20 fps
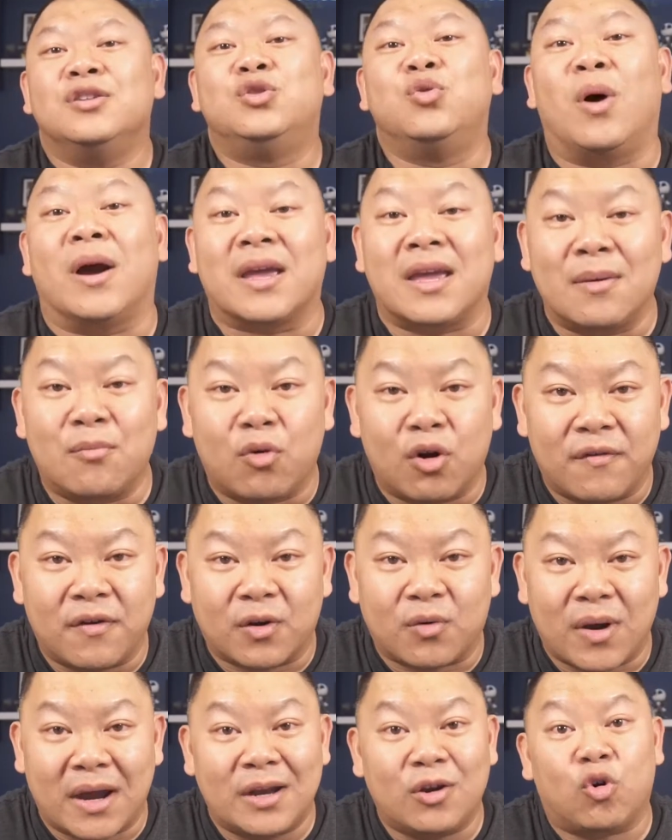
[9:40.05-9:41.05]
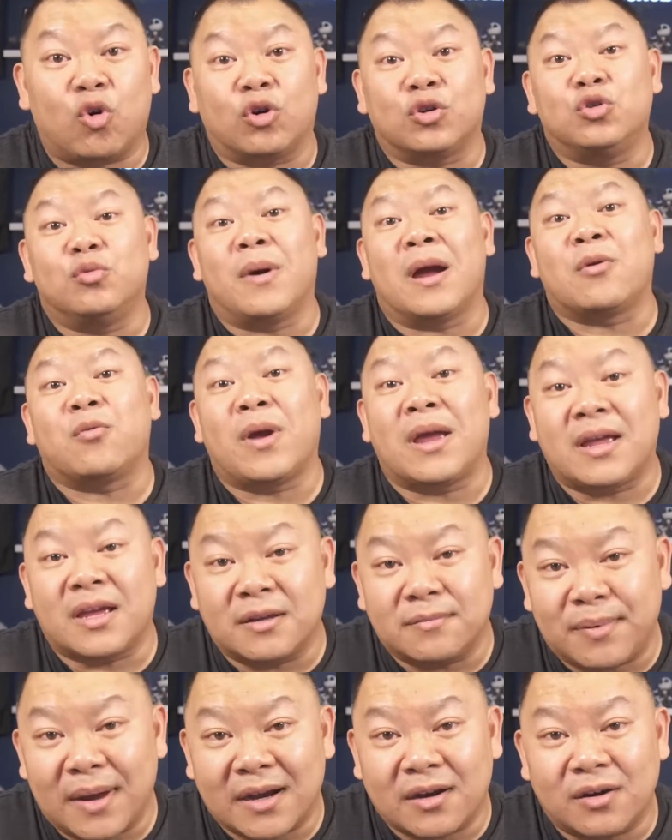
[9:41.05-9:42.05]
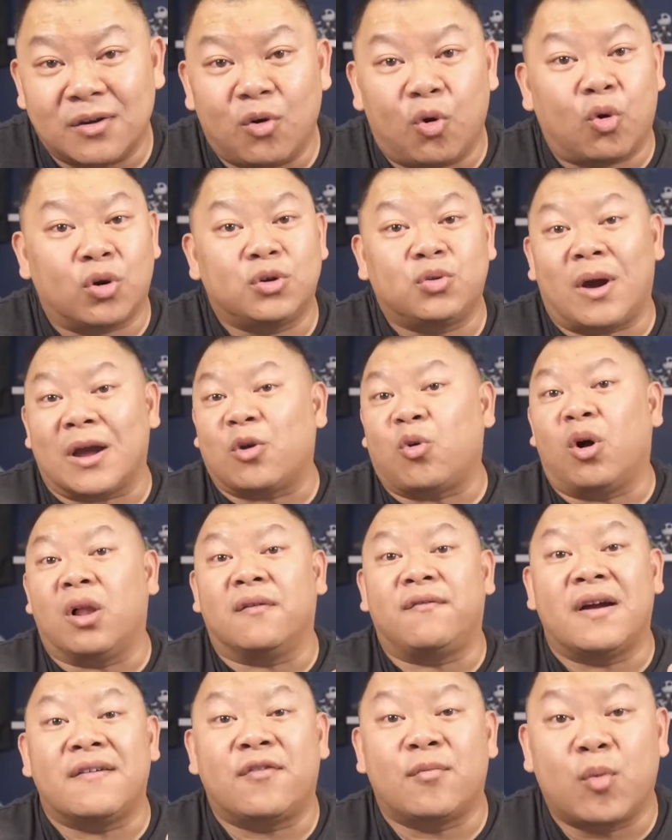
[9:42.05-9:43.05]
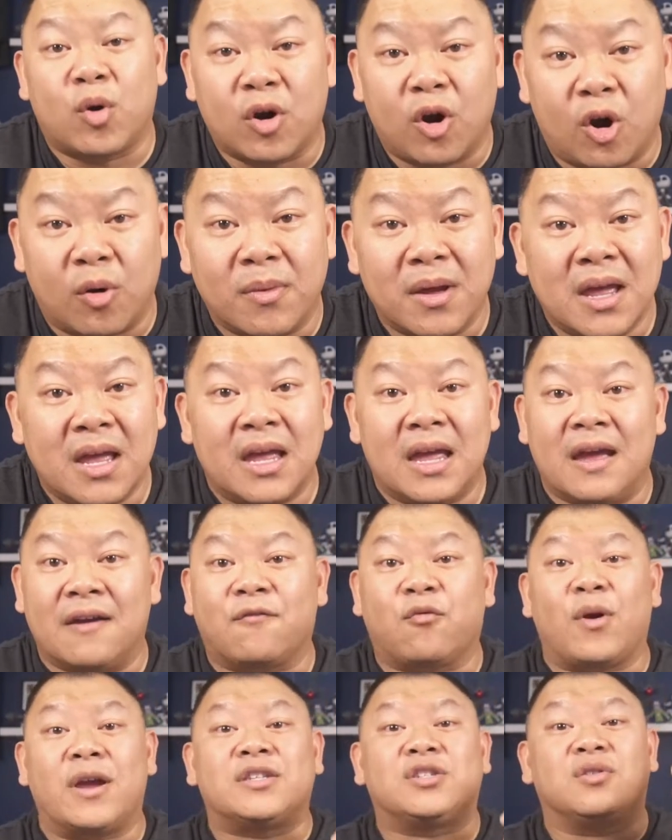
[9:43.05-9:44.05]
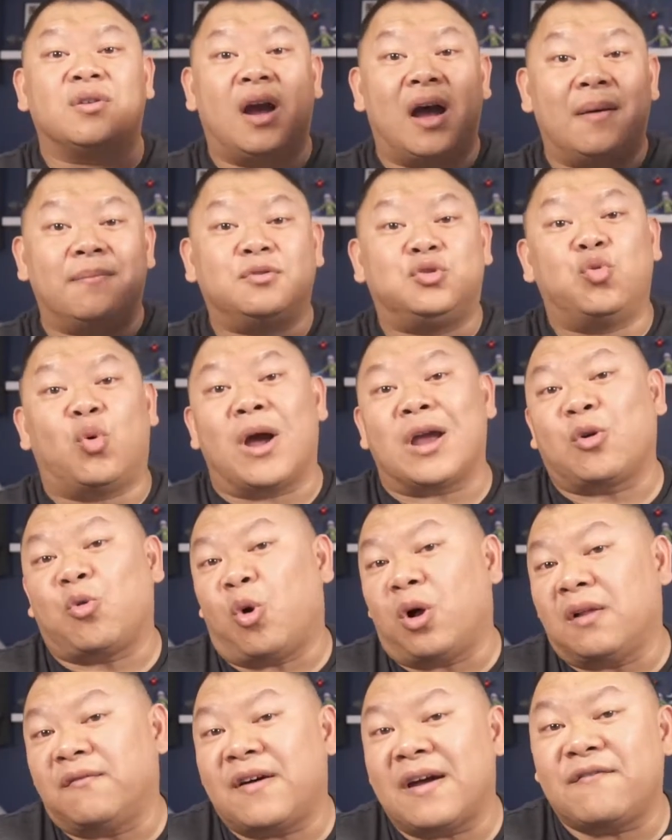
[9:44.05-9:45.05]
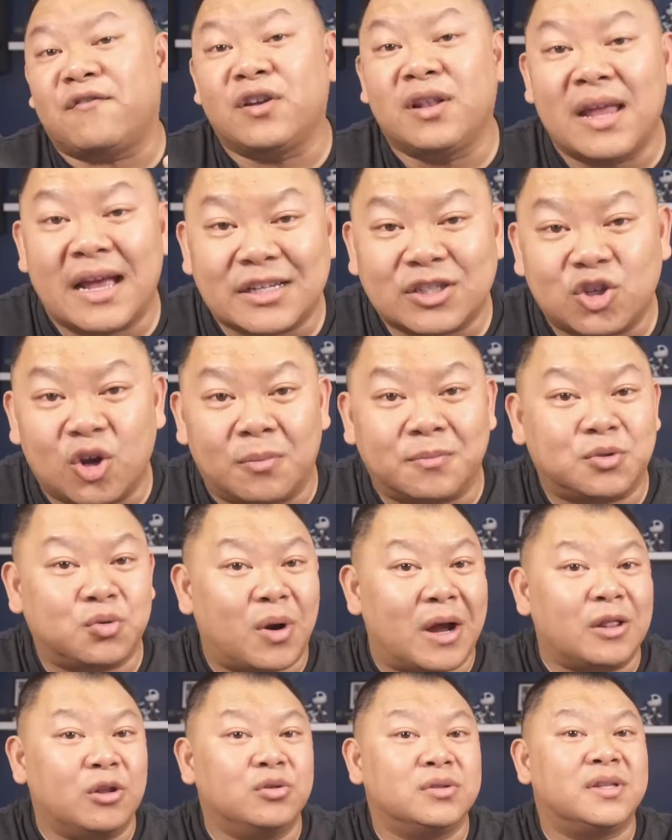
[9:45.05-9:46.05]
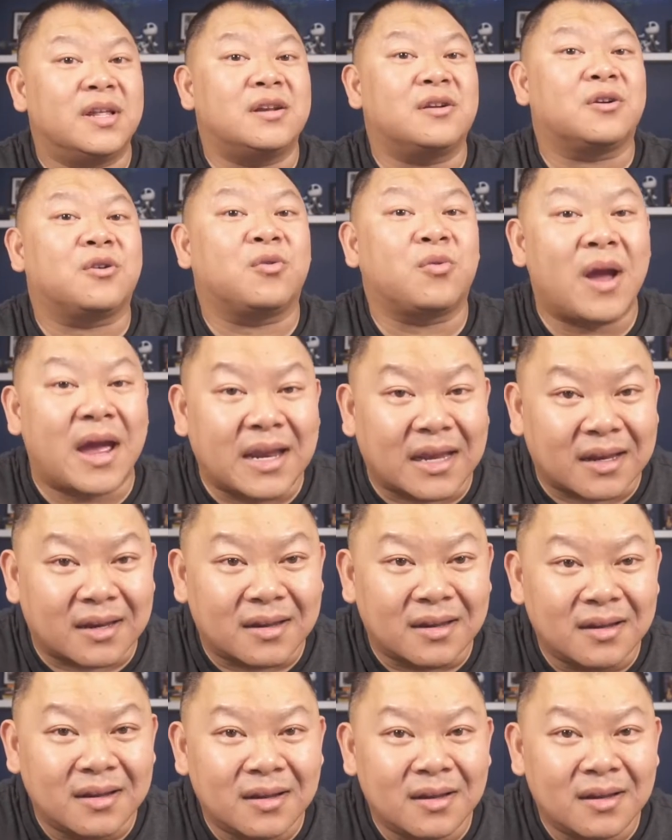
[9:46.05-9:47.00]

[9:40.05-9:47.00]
Do I get more of a credit or do my rate get better or do I qualify for more home? If rates are up, do I qualify for less home? Do I lose lender credit?